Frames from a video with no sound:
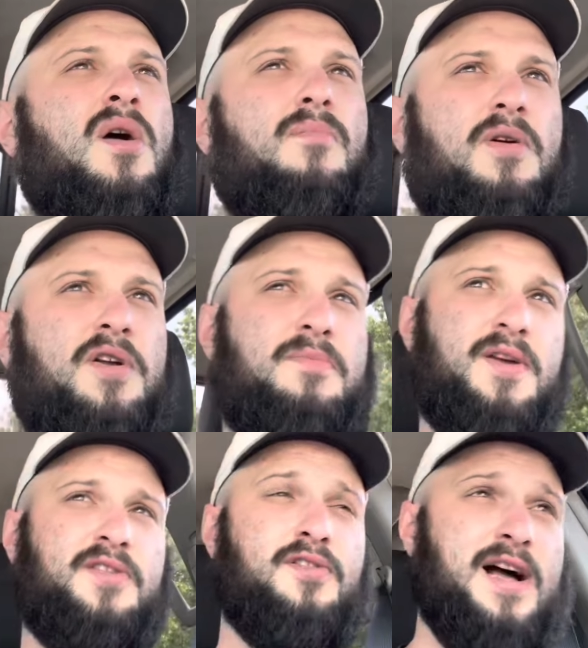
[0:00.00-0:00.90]

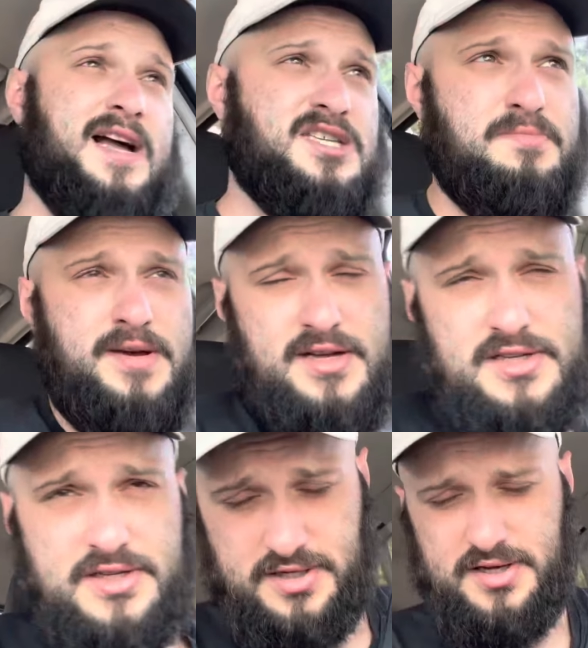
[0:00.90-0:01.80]
monumental
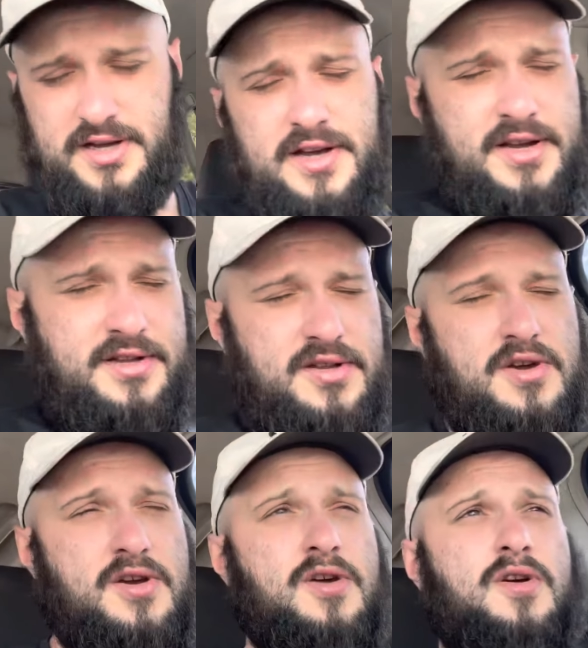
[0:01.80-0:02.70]
aspects and
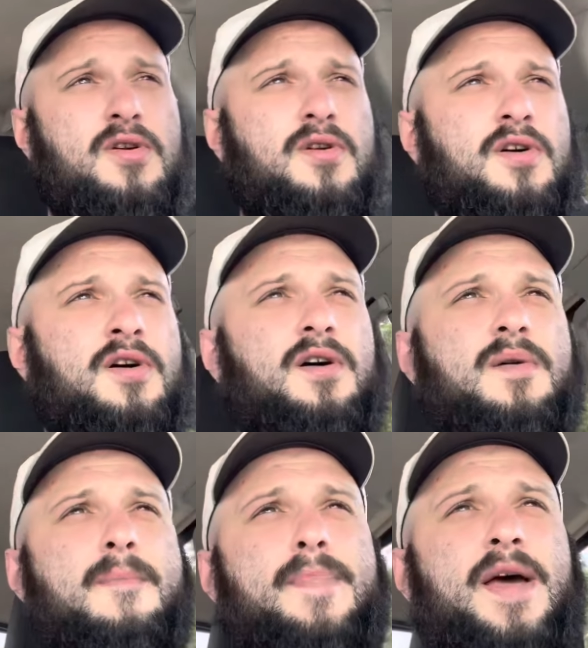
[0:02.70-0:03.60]

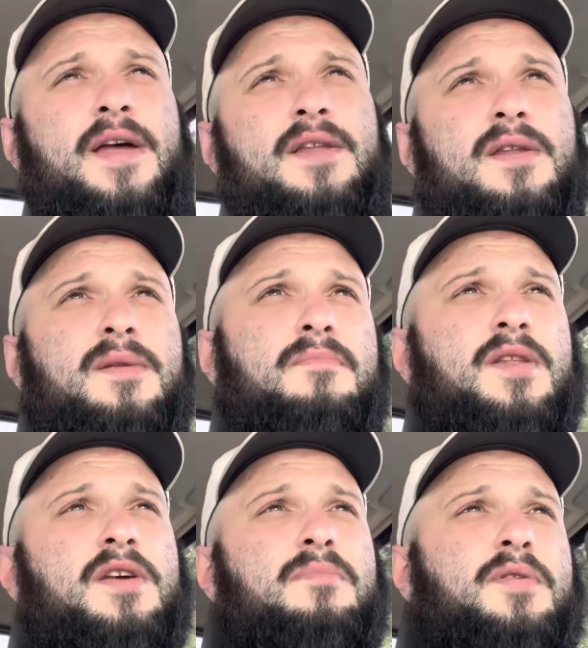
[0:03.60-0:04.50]
bend,
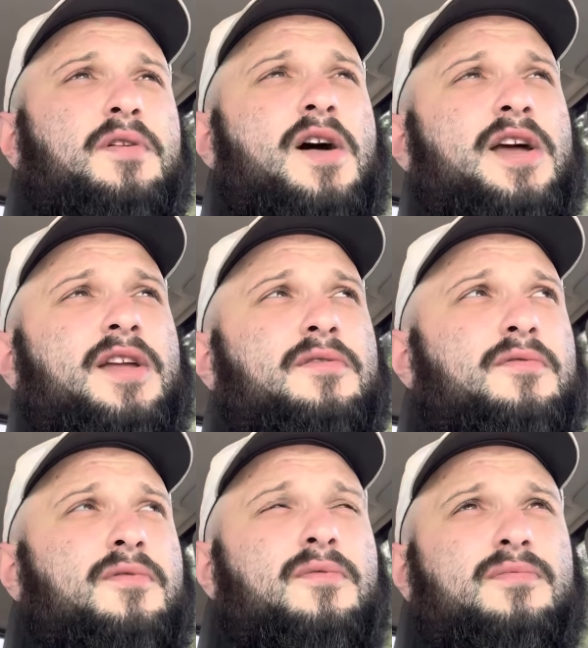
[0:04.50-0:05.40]
manipulate,
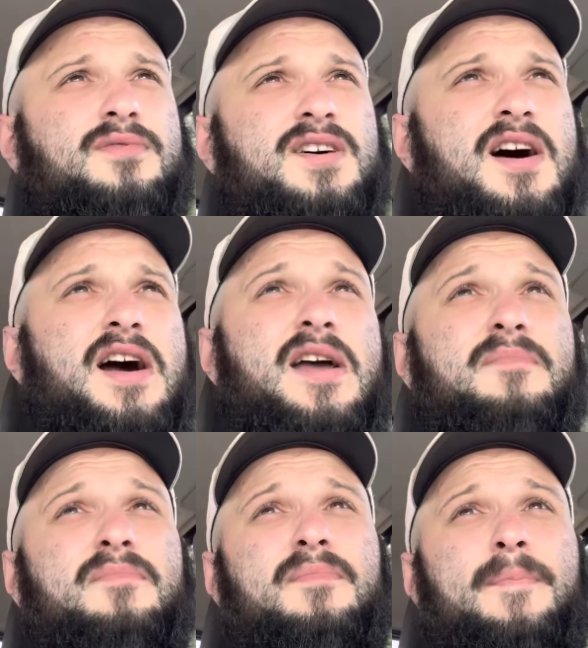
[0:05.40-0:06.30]

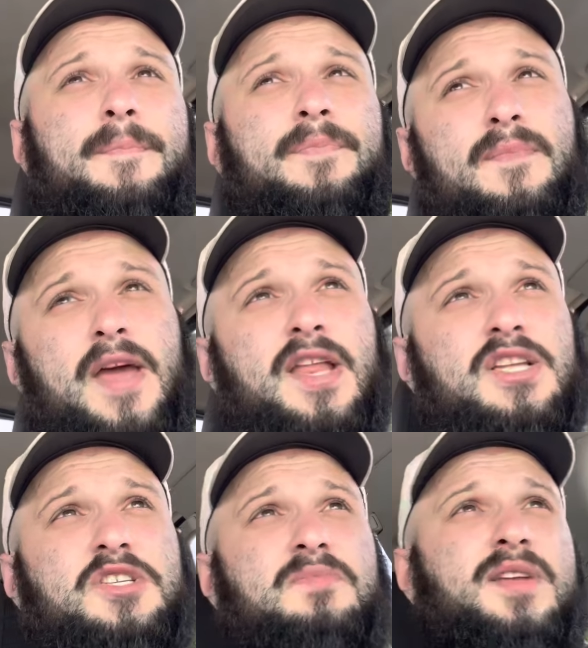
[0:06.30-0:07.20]
time
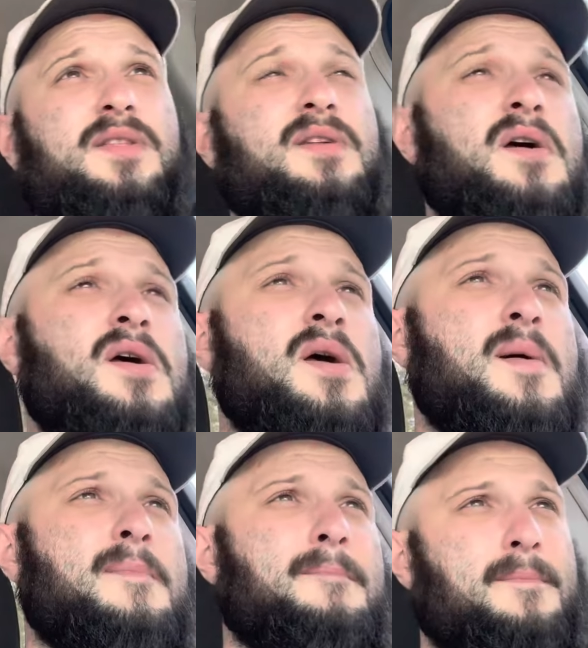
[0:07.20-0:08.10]
management,
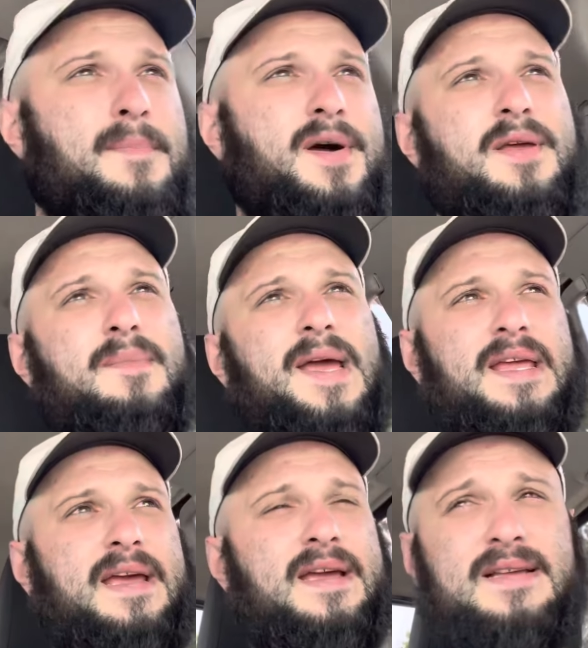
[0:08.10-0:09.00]
money
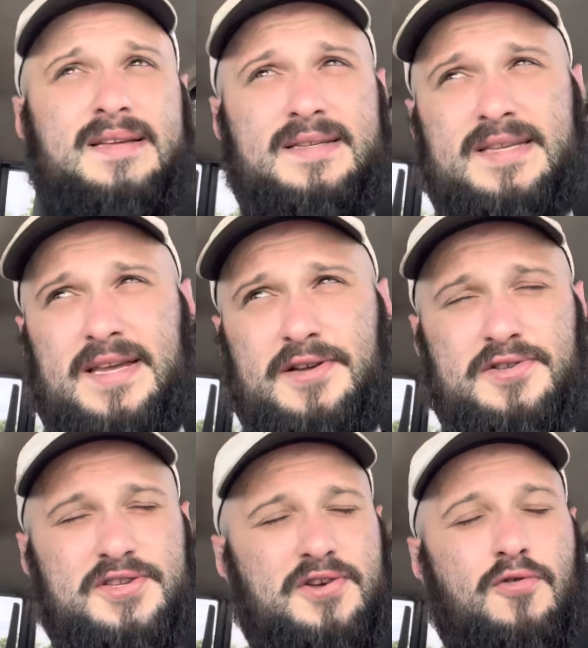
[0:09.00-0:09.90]
making
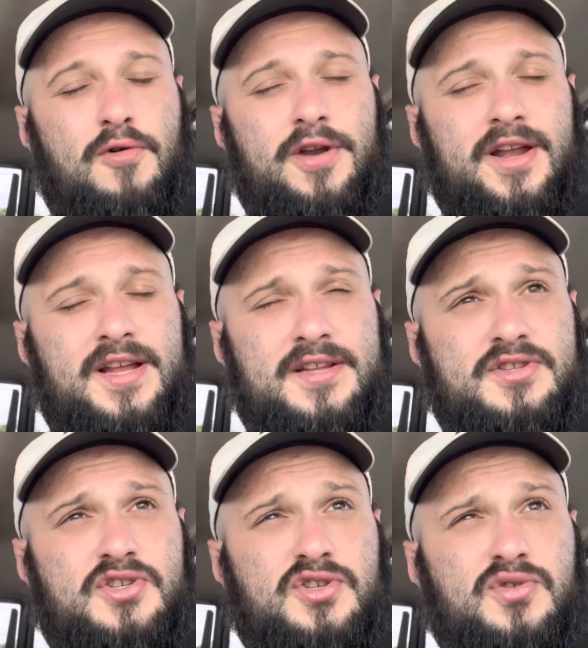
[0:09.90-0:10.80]
skills according
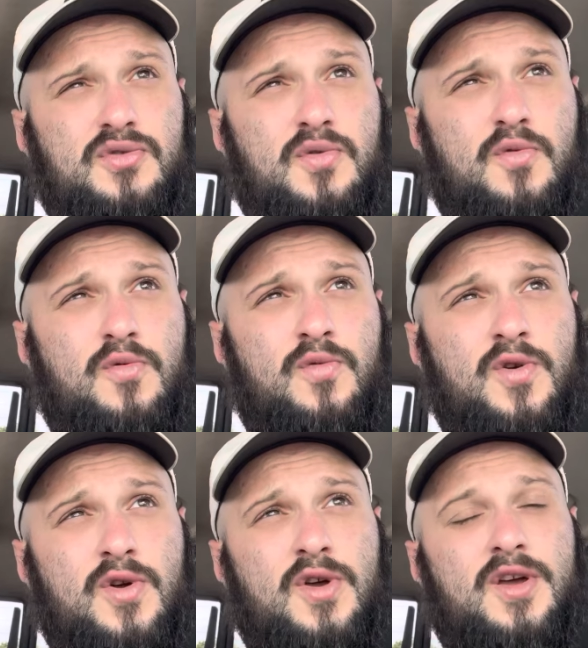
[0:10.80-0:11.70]
to,
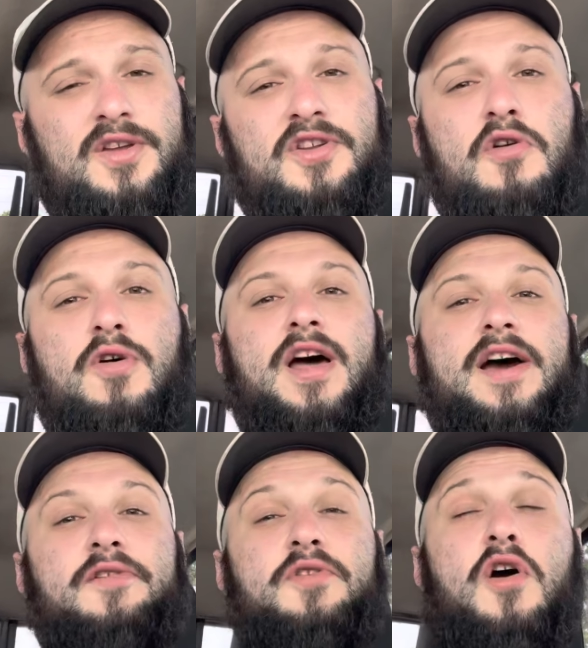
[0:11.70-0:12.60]
you know what,
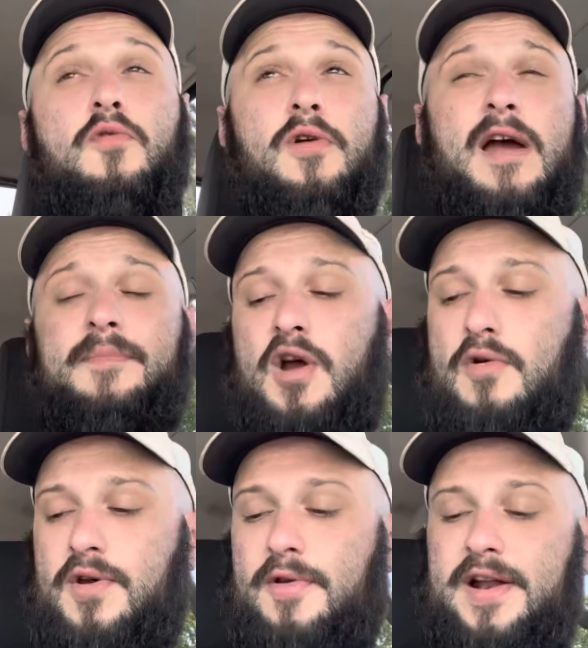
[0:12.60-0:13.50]
I don't know where I'm
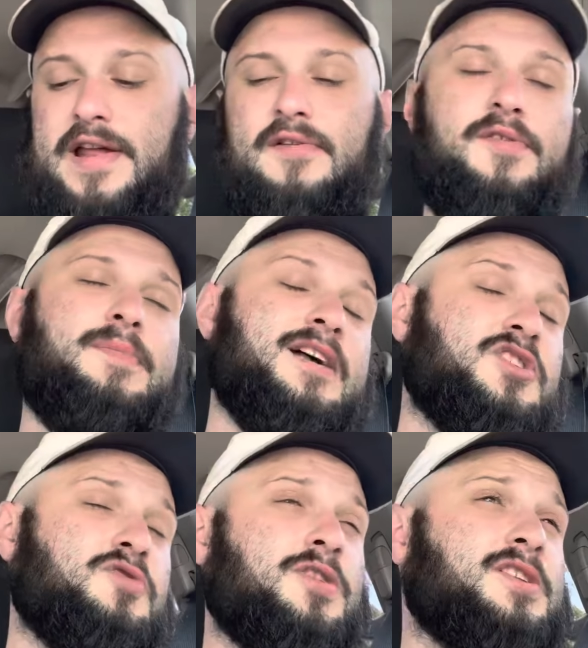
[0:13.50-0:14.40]
going right now in the
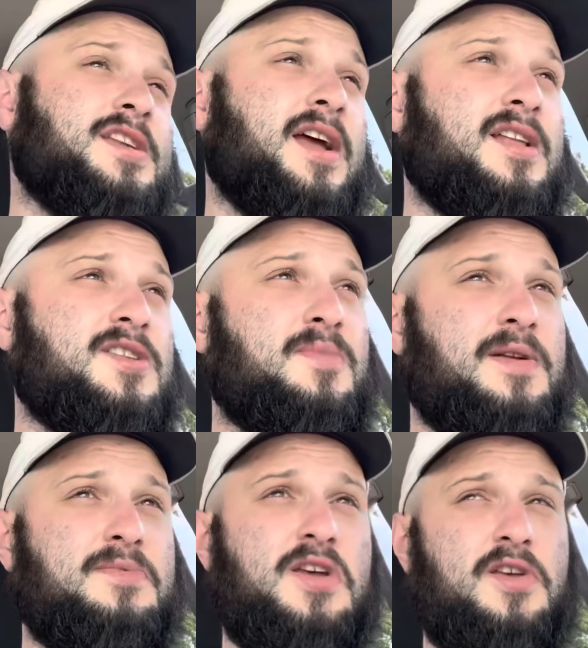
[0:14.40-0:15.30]
past 20 seconds, but
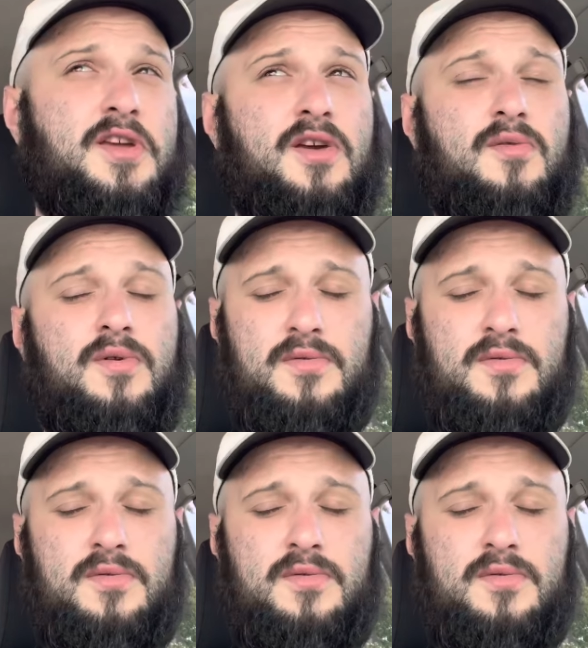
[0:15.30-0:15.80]
I'm telling you,